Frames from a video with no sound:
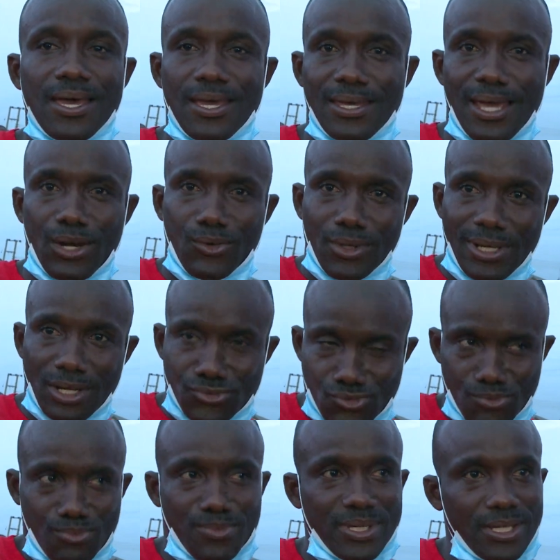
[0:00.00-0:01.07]
ya
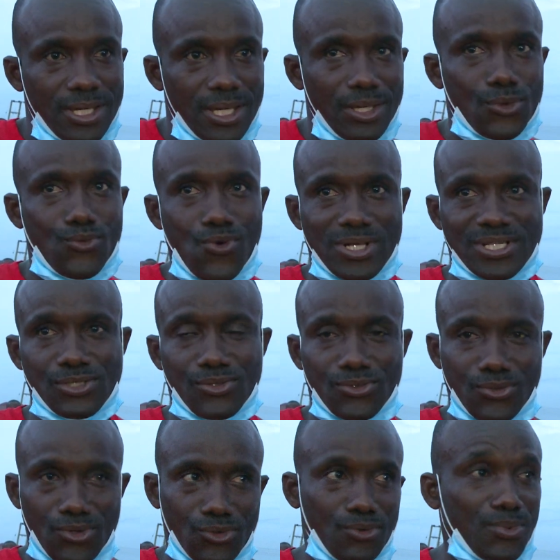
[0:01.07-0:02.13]
some you could Asante
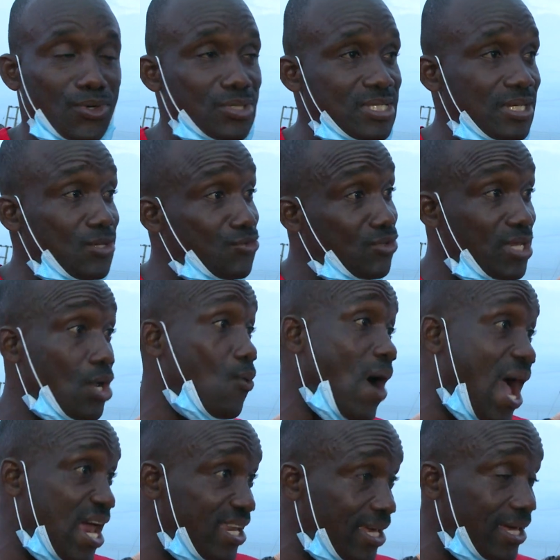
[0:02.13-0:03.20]
Kotoko because you see the
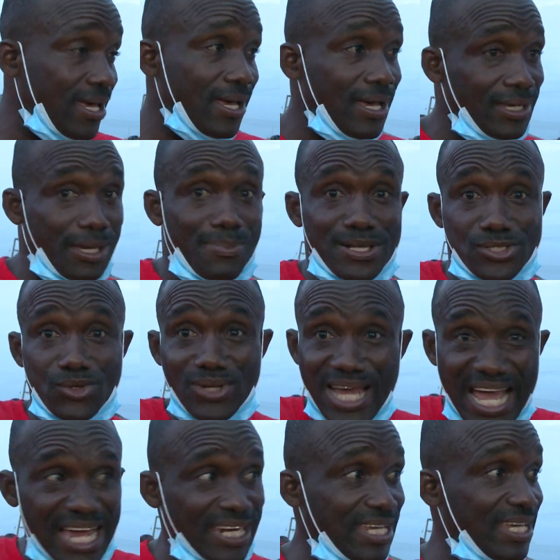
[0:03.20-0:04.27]
one ye Barcelona
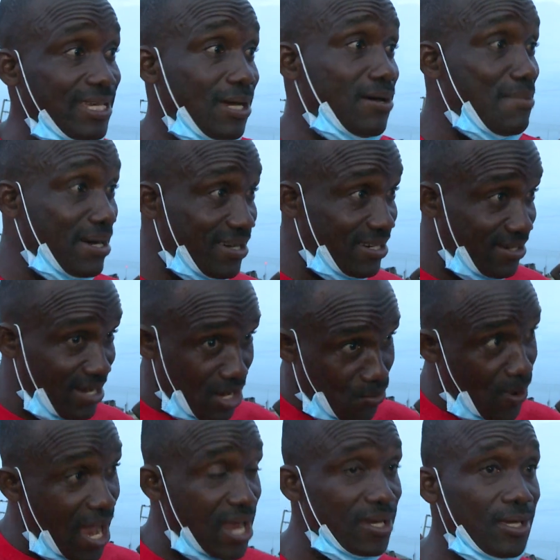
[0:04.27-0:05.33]
and ye Real Madrid and
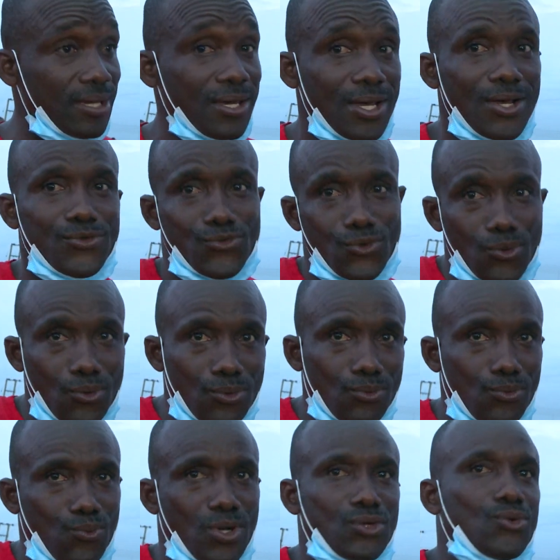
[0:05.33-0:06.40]
when so
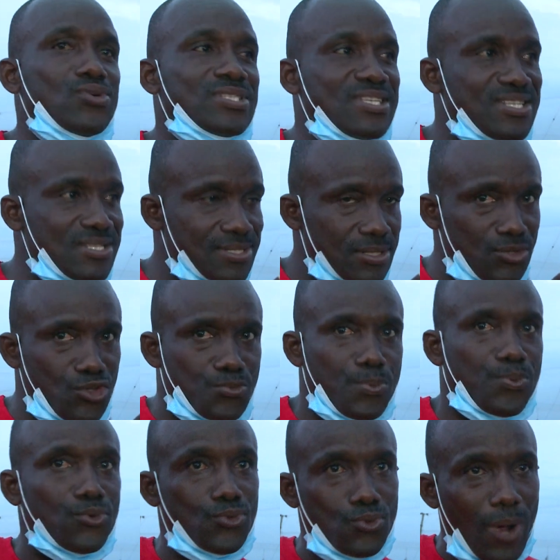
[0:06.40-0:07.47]
what those things those
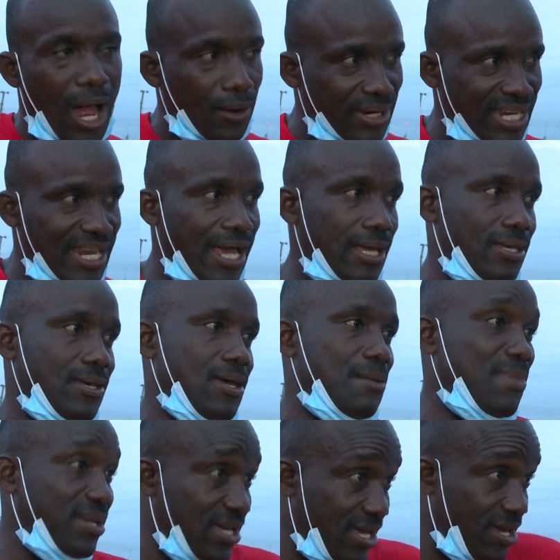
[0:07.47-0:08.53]
people do out there now
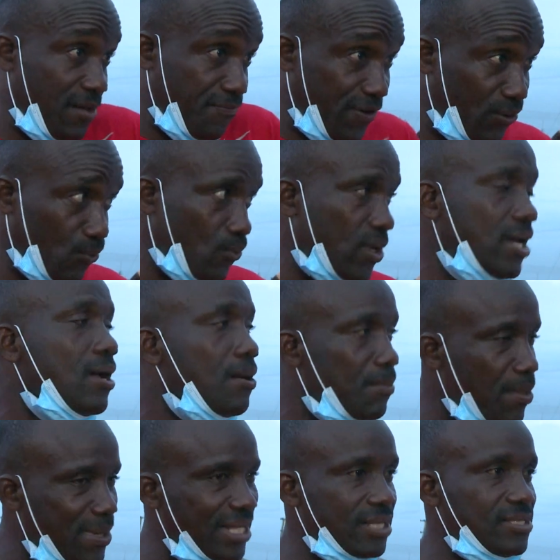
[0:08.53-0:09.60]
money no
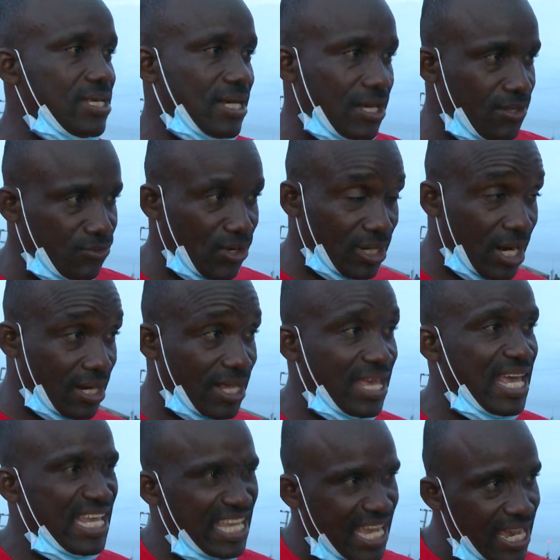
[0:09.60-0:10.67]
me say ka just kaka
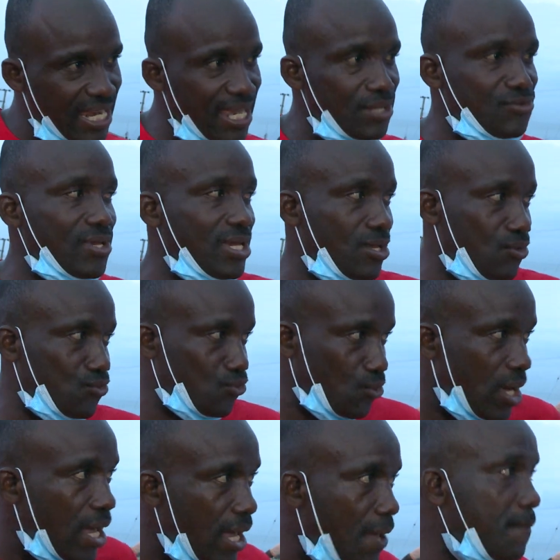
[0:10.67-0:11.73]
ye na you see there no so
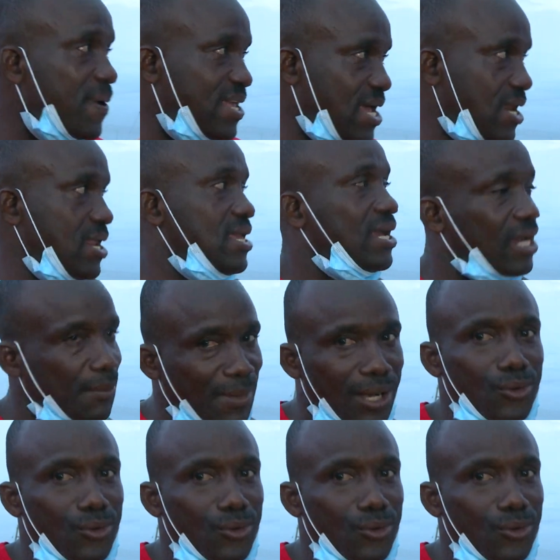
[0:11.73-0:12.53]
empija na nya kama